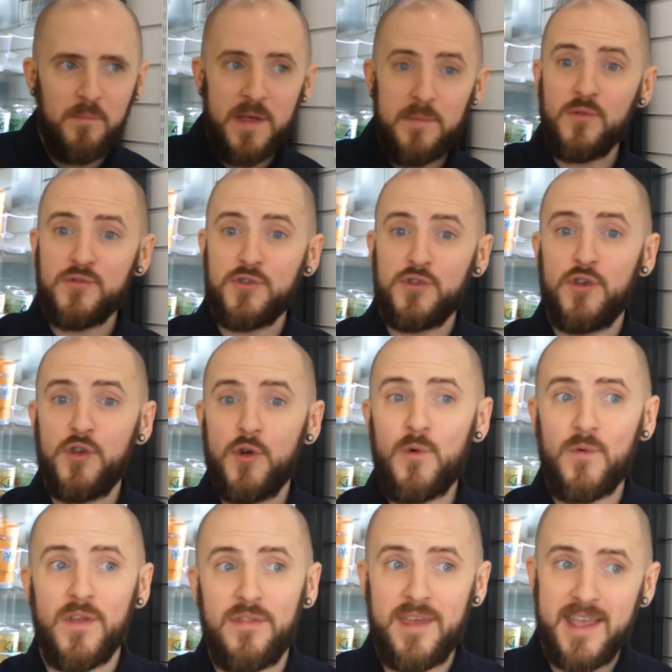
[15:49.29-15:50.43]
I want people to
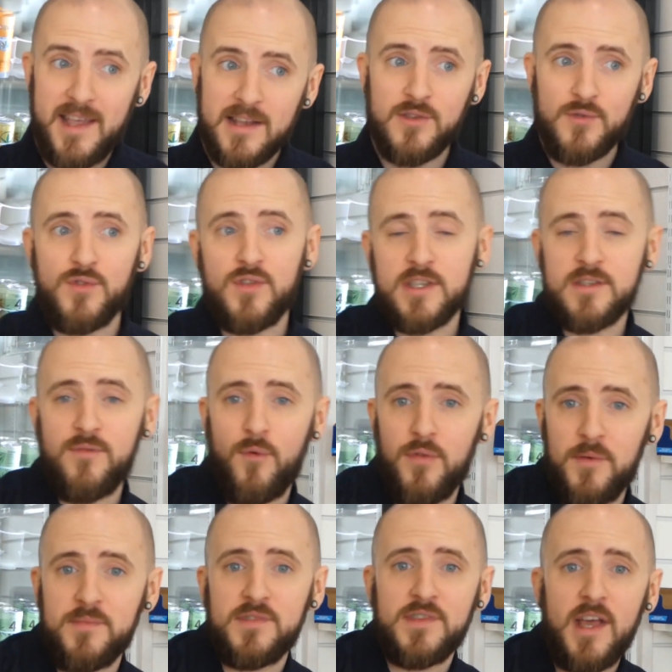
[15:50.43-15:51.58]
know that they can do this
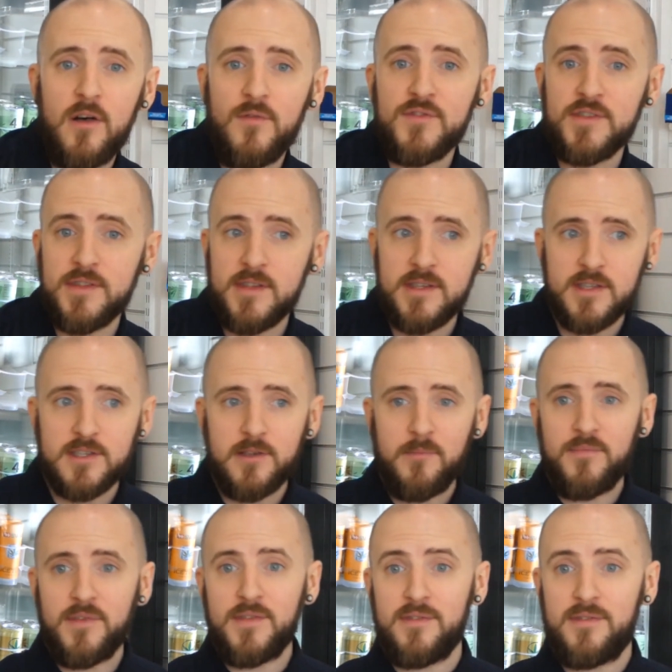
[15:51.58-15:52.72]
for themselves. So this is
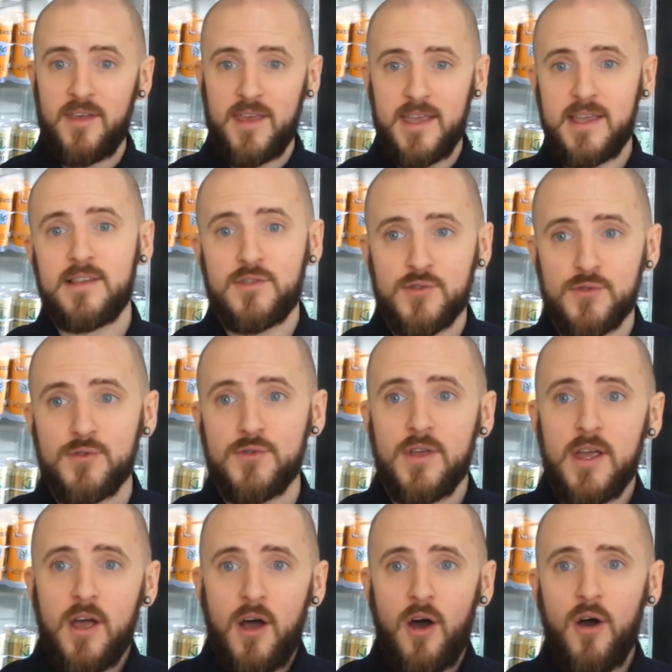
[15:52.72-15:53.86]
something that they can
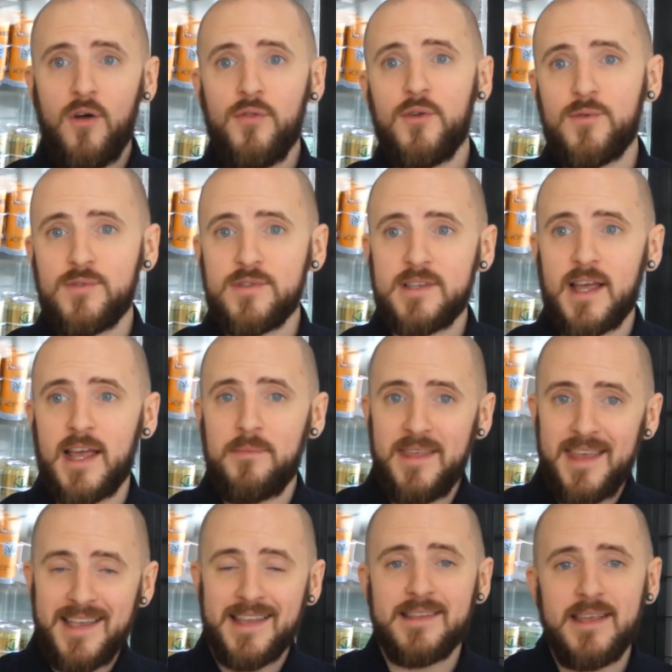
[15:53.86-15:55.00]
do on their own
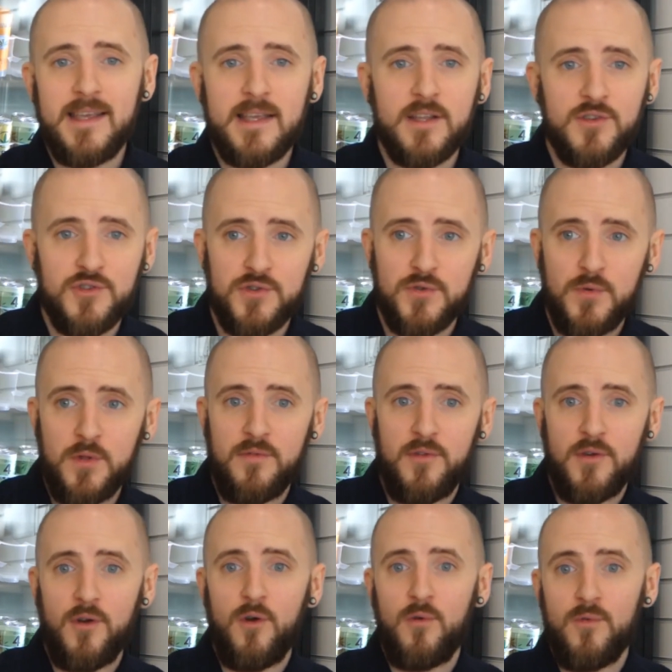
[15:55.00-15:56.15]
time. They can take control
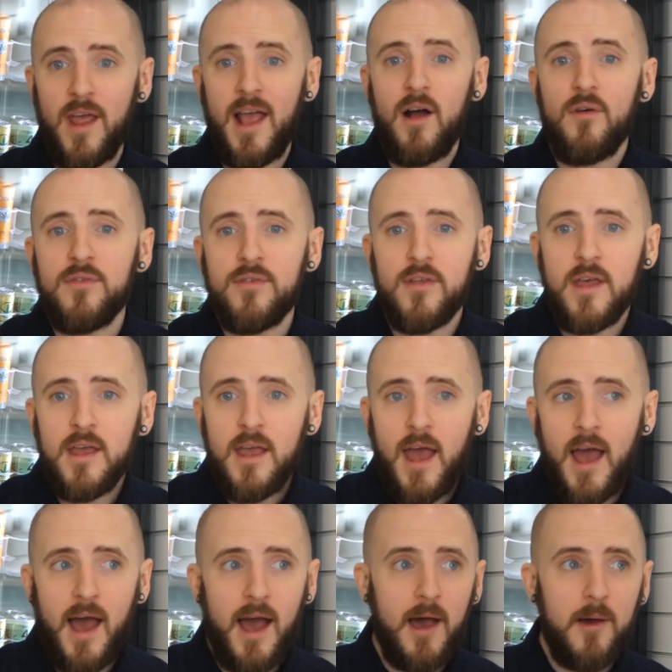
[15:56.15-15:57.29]
of their own health
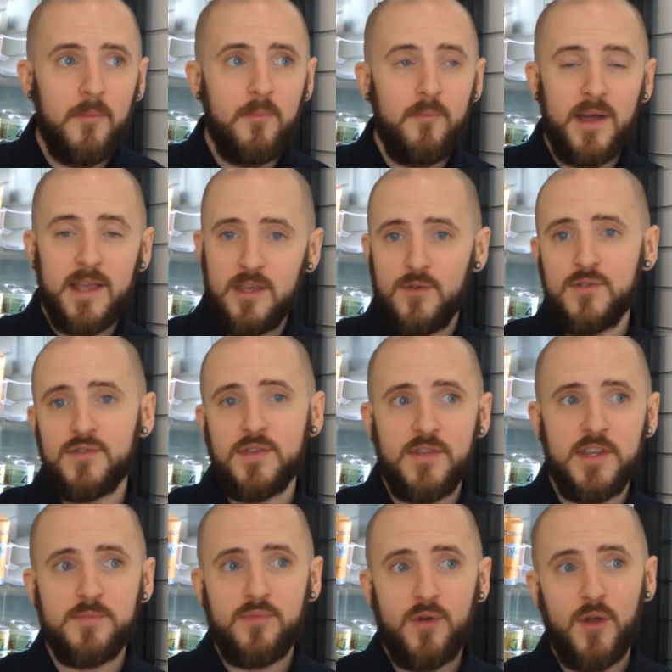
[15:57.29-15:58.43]
by
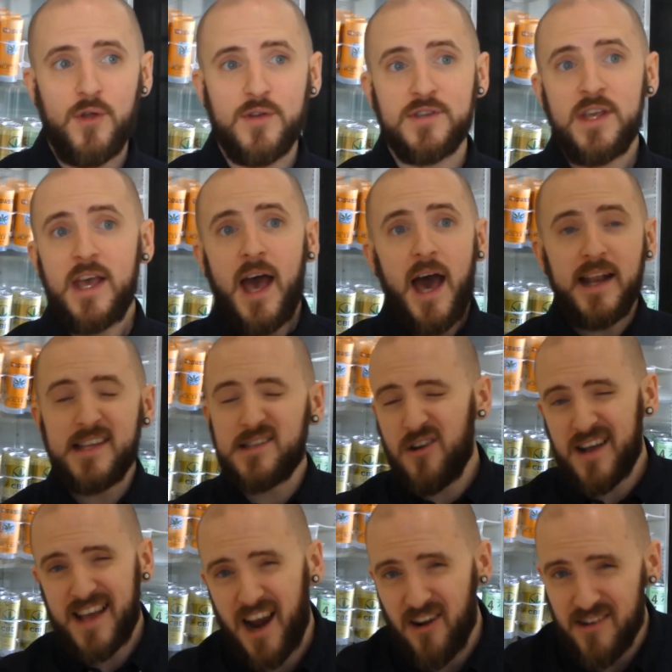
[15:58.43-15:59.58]
using these products. And
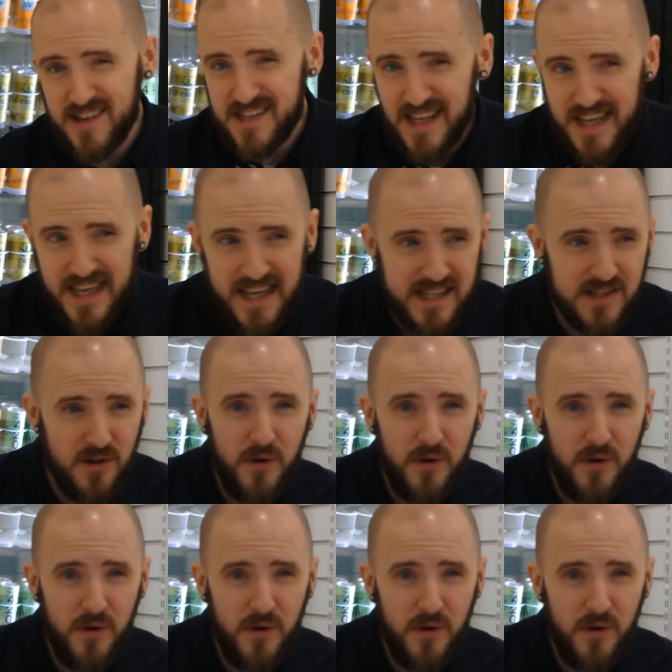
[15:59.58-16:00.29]
it's not a guarantee.